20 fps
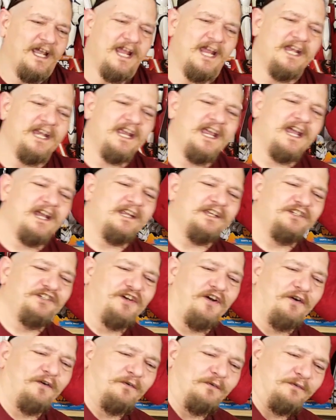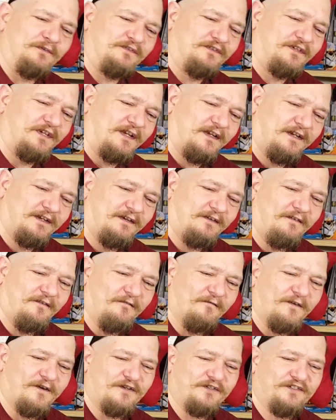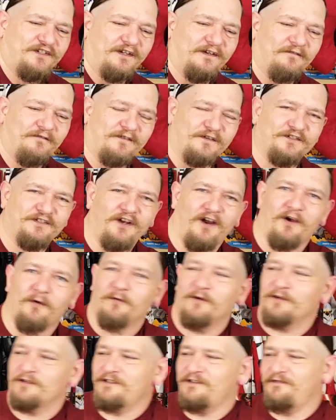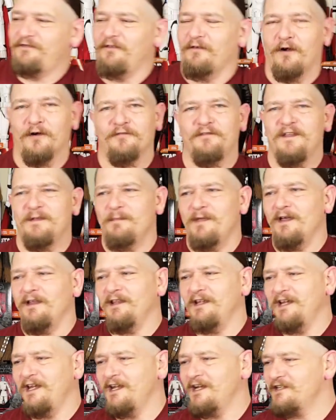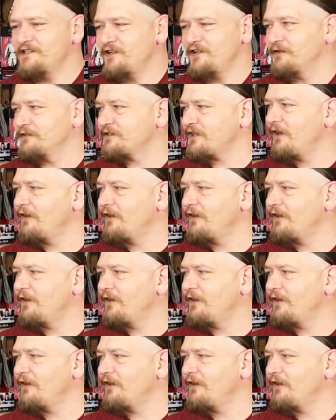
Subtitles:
Indiana Jones version for Star Wars, or female Indiana Jones.